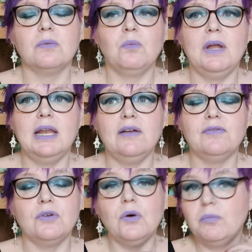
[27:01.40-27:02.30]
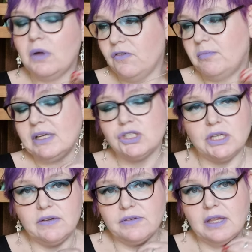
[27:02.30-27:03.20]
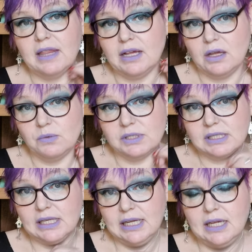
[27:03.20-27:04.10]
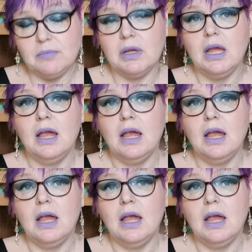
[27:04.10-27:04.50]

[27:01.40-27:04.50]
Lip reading: when I've come off my shift and then go to sleep,